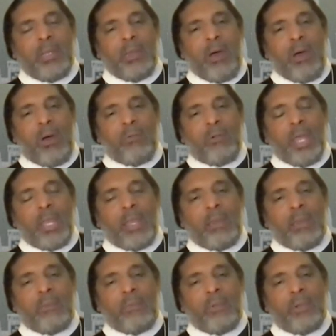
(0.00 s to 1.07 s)
already
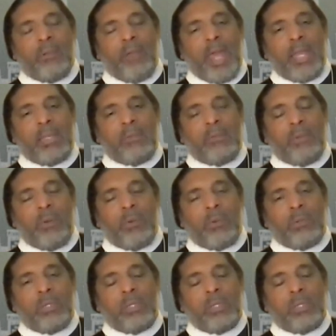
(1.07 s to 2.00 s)
for the right to vote.